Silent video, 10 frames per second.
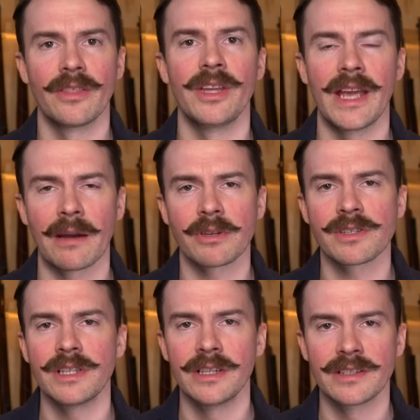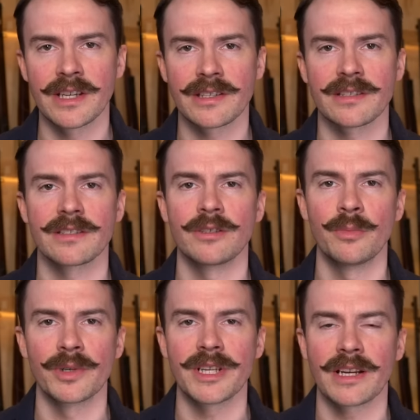the amnesty exists to
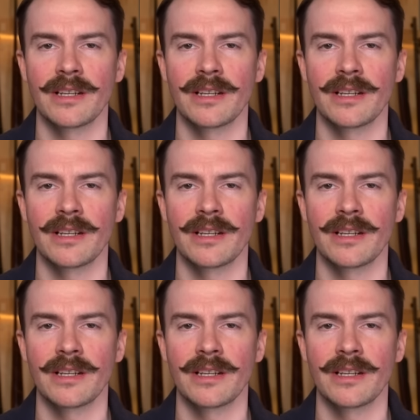protect